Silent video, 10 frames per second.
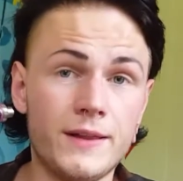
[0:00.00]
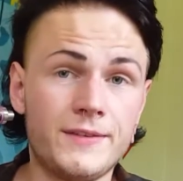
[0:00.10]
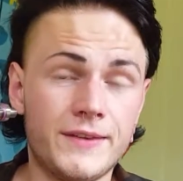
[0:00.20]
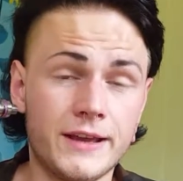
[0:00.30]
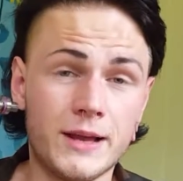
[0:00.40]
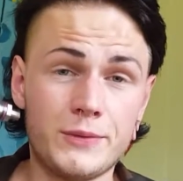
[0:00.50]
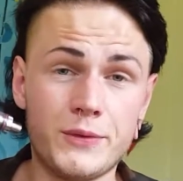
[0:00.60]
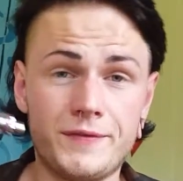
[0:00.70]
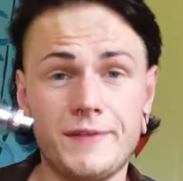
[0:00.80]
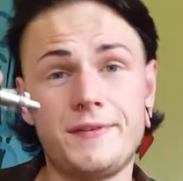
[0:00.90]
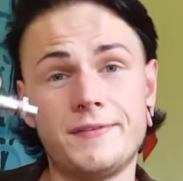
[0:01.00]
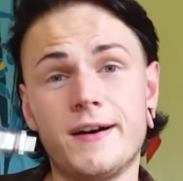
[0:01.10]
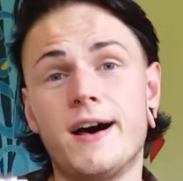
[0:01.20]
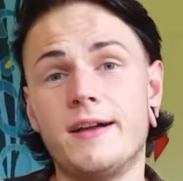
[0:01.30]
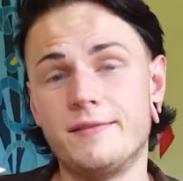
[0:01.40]
let's take it up to
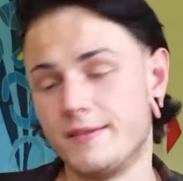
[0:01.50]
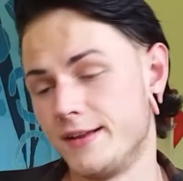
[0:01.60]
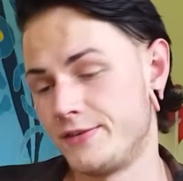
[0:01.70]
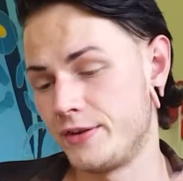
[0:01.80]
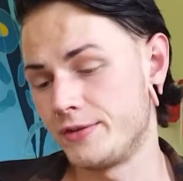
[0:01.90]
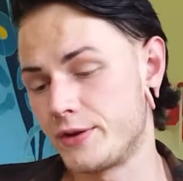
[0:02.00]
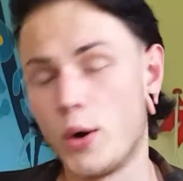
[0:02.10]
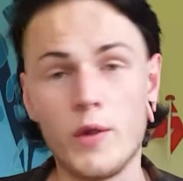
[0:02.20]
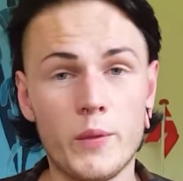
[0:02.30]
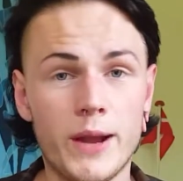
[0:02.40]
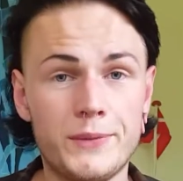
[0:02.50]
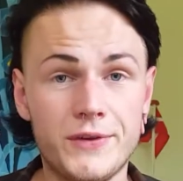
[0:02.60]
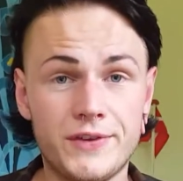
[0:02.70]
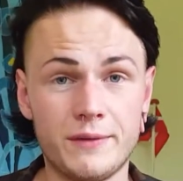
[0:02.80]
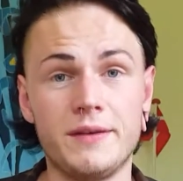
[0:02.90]
55, let's just go all the way up
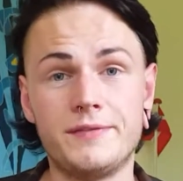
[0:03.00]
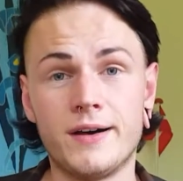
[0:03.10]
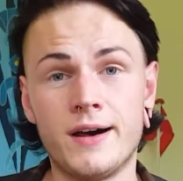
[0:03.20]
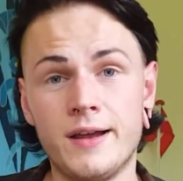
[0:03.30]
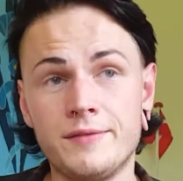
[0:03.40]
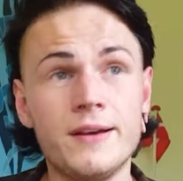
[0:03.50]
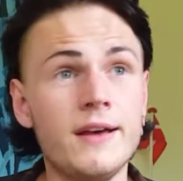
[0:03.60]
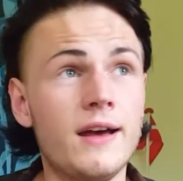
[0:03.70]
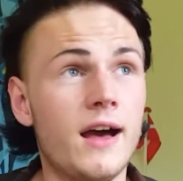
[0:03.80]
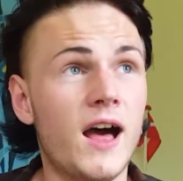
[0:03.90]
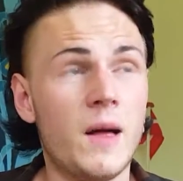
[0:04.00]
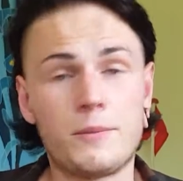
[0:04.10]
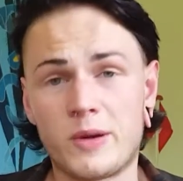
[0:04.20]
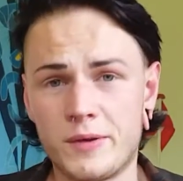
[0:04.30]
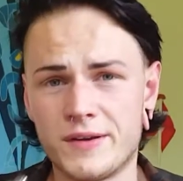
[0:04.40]
to 75,
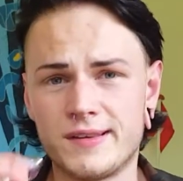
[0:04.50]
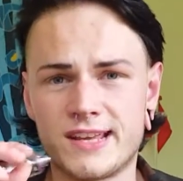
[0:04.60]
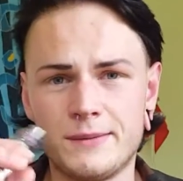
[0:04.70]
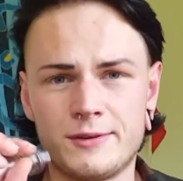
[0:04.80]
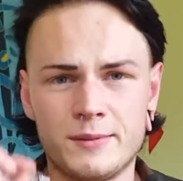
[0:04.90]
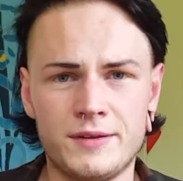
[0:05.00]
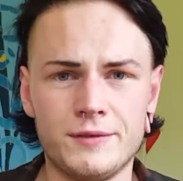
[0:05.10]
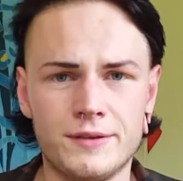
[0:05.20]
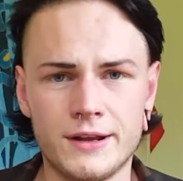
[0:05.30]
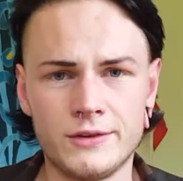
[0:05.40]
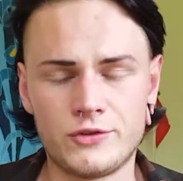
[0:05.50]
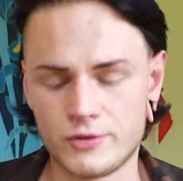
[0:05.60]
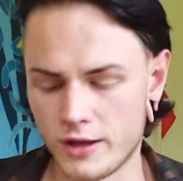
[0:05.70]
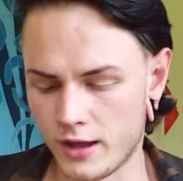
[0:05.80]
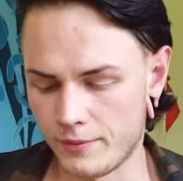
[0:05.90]
I'm probably going to skip some of the
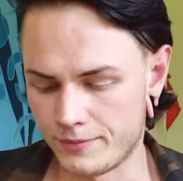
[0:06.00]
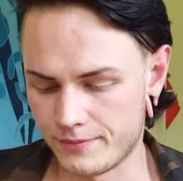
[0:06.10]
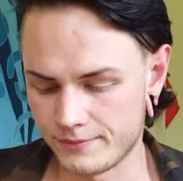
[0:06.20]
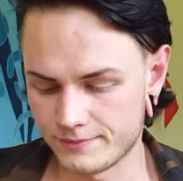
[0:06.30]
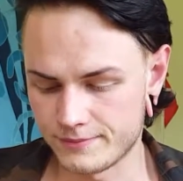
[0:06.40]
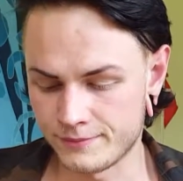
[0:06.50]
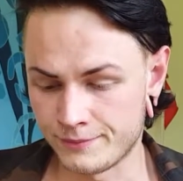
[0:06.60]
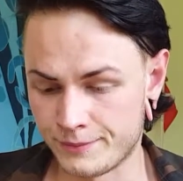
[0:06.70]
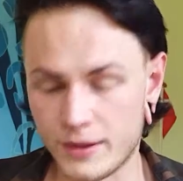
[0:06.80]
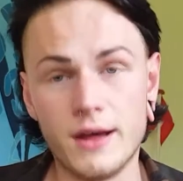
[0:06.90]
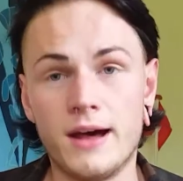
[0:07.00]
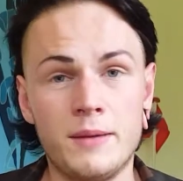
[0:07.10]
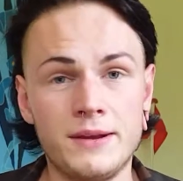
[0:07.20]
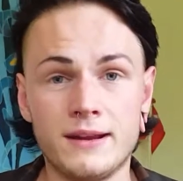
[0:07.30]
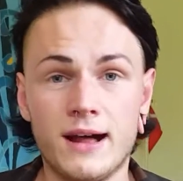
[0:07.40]
footage, but
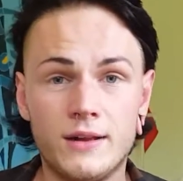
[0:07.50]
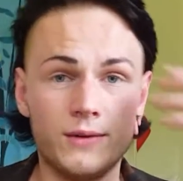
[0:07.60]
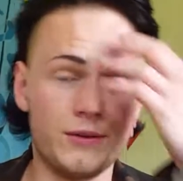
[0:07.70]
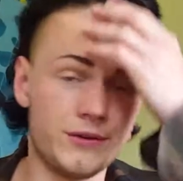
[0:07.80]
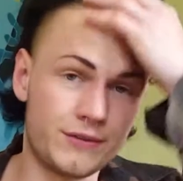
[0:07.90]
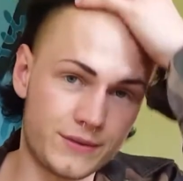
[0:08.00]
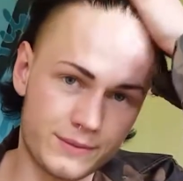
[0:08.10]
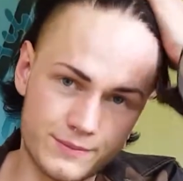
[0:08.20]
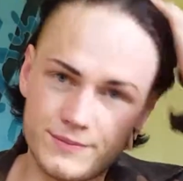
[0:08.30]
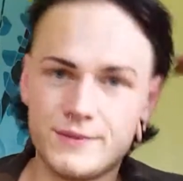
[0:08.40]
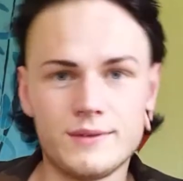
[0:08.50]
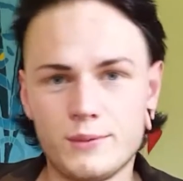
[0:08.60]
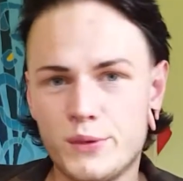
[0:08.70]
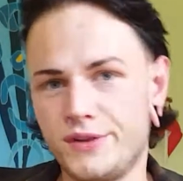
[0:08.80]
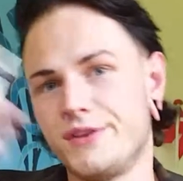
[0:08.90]
I mean,
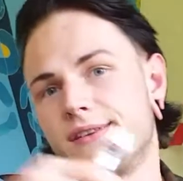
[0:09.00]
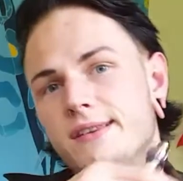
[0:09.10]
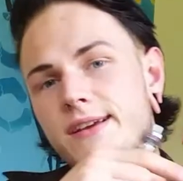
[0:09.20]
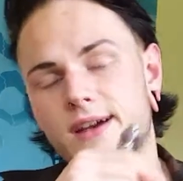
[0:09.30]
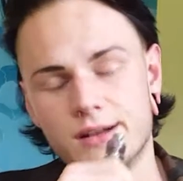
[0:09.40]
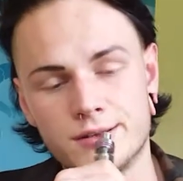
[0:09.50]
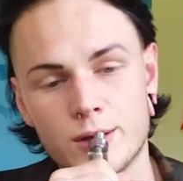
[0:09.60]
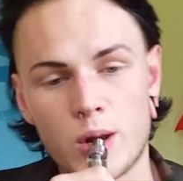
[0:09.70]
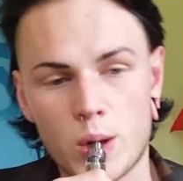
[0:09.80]
we'll just see, guys.